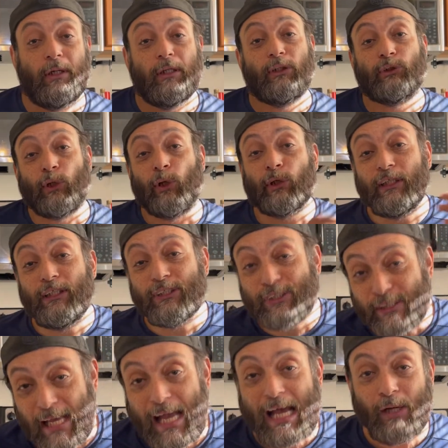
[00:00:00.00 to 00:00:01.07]
turkey
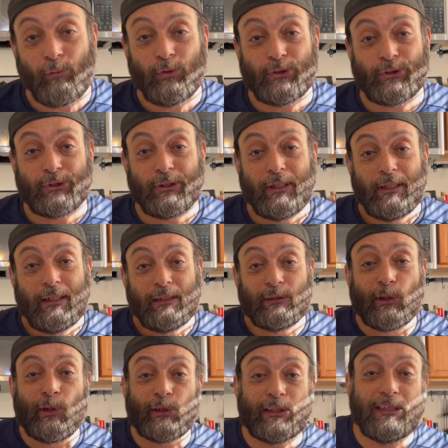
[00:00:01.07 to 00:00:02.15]
sandwich,
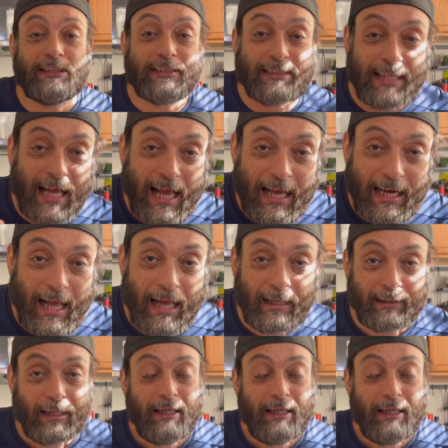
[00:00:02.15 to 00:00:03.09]
turkey salad.